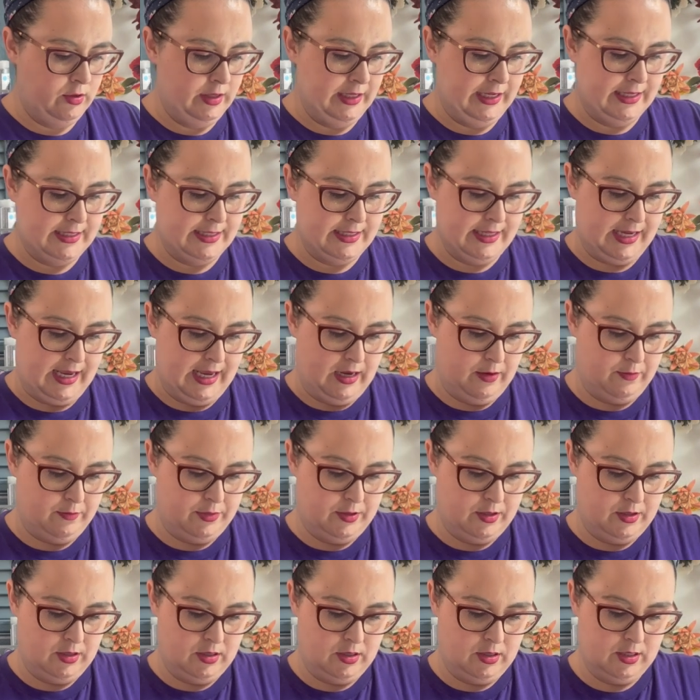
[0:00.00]
Landscape
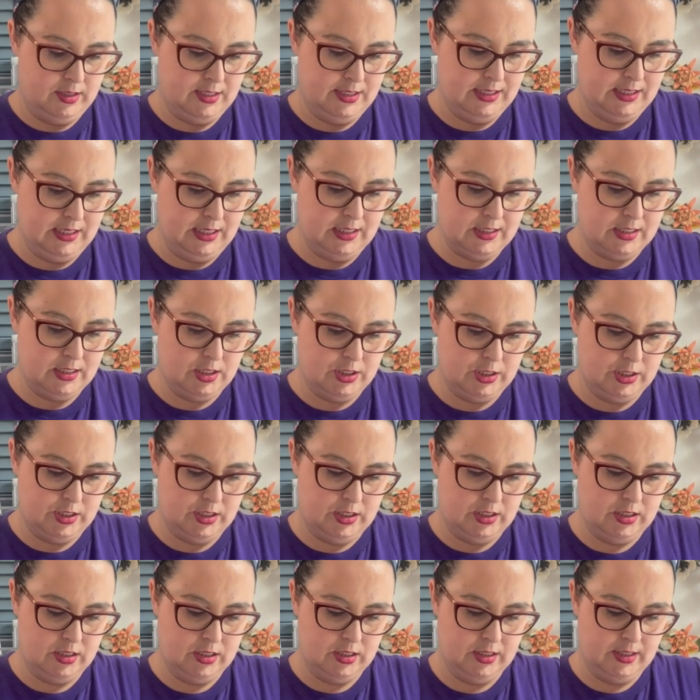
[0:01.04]
Stitch,
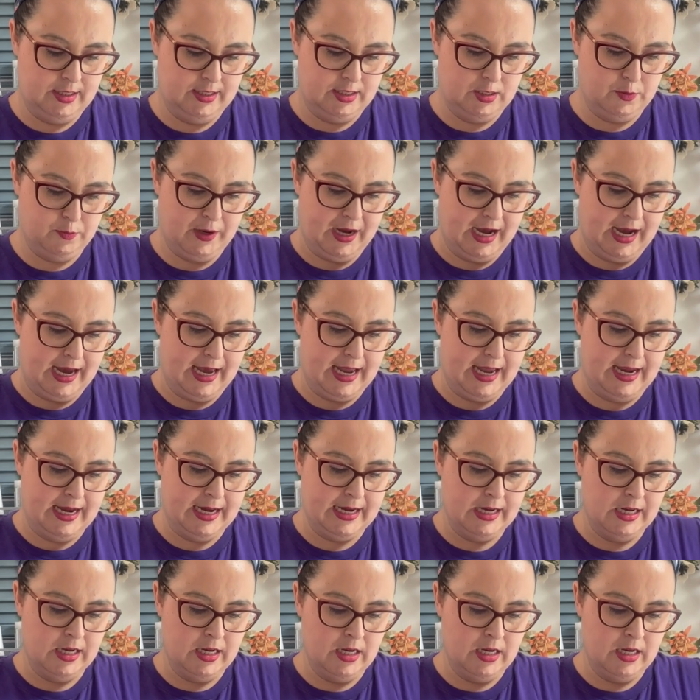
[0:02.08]
it's by